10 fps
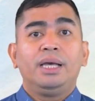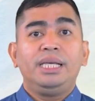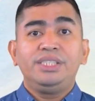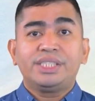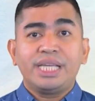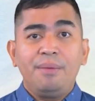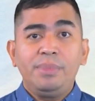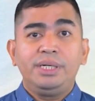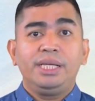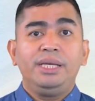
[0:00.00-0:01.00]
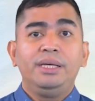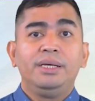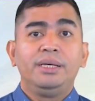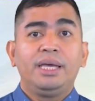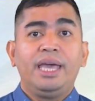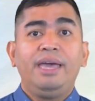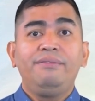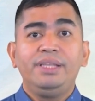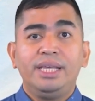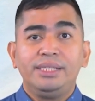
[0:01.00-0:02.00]
in summary,
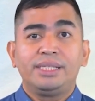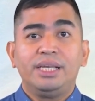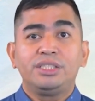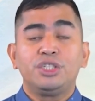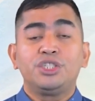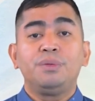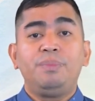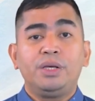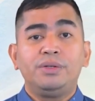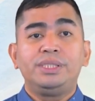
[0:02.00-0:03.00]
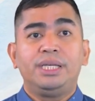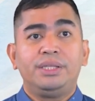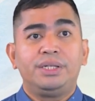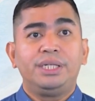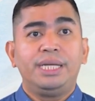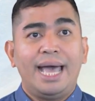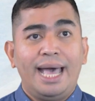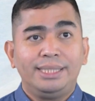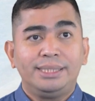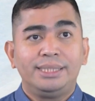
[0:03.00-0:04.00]
evidences should be considered
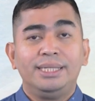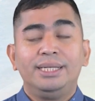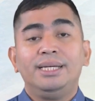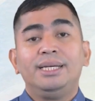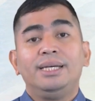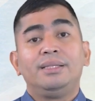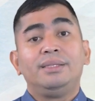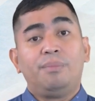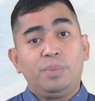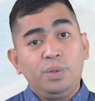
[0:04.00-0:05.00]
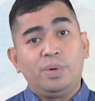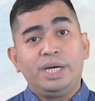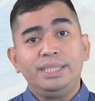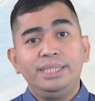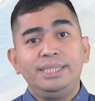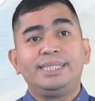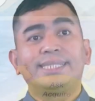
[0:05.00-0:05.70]
as number 1, the